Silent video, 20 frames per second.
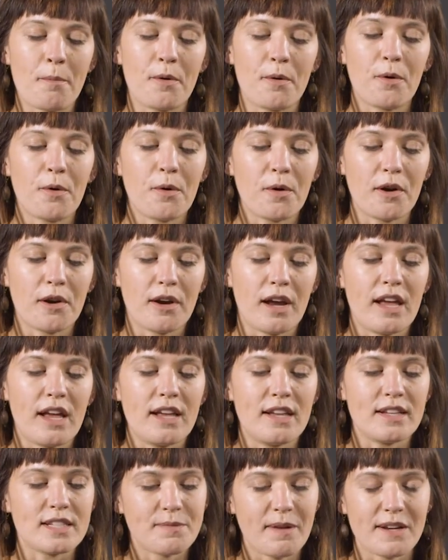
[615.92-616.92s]
or
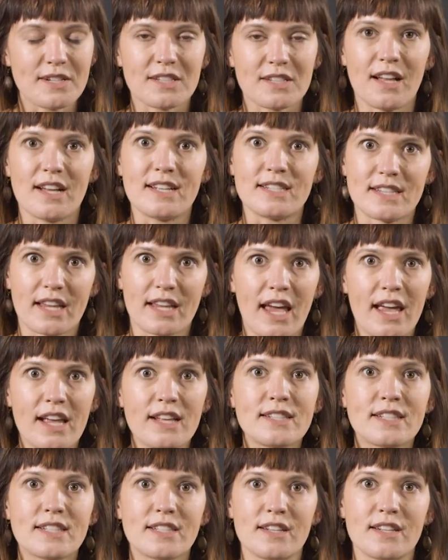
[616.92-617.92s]
a specialized
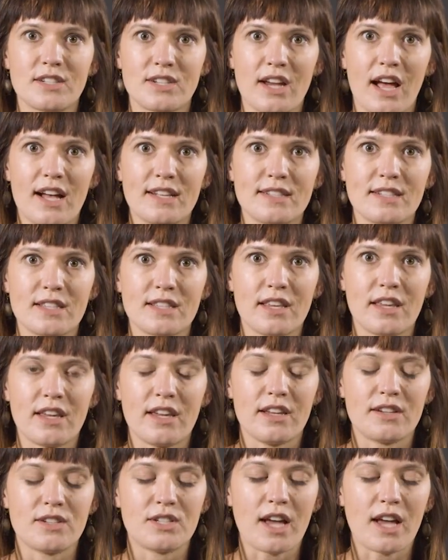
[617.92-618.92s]
case such as
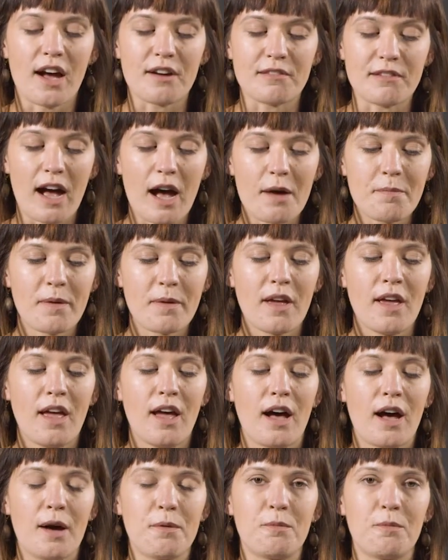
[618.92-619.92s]
the Chat Wrap,
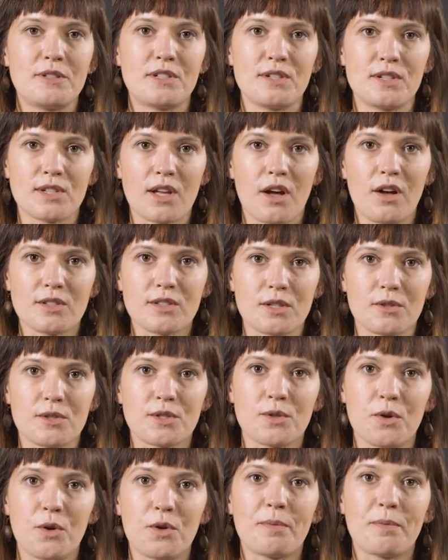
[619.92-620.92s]
which is also
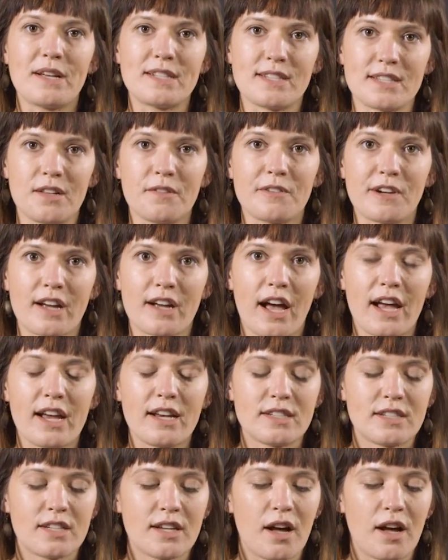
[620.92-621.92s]
sold by
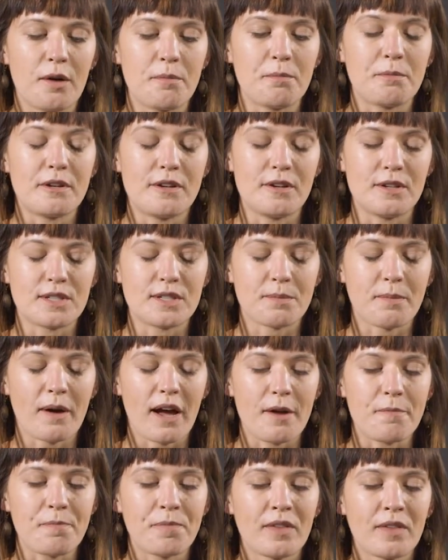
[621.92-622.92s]
Silverkite, produced
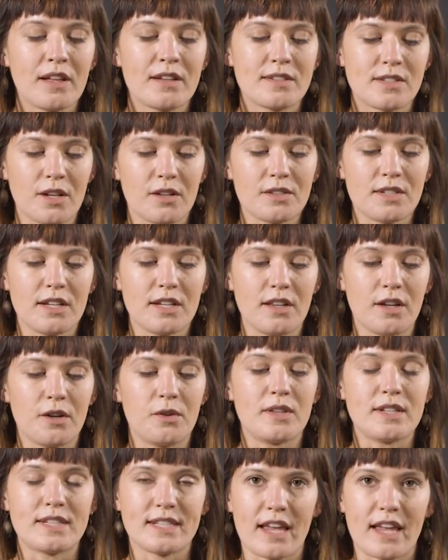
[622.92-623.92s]
by
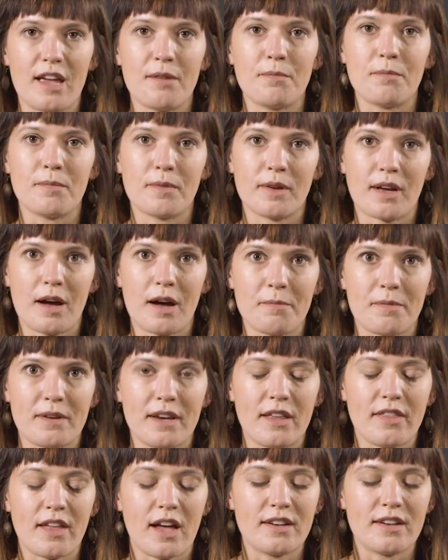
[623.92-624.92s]
Saltillo, the same
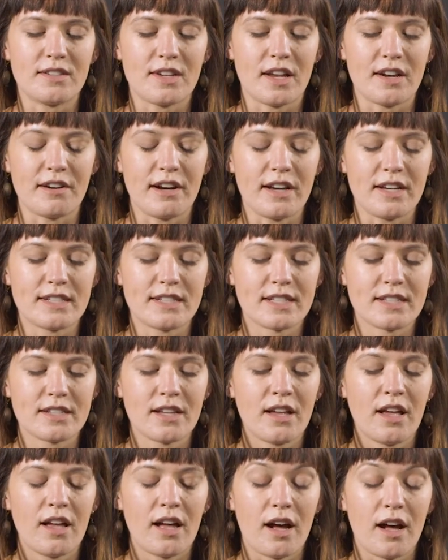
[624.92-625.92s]
company that
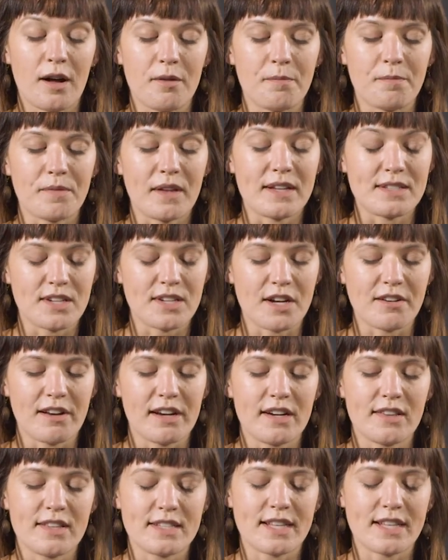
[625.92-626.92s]
has
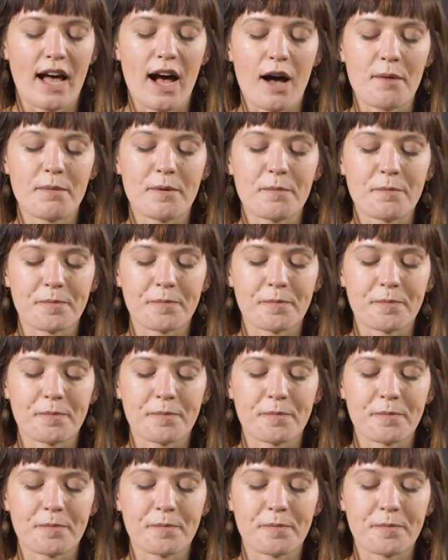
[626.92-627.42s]
generated this app.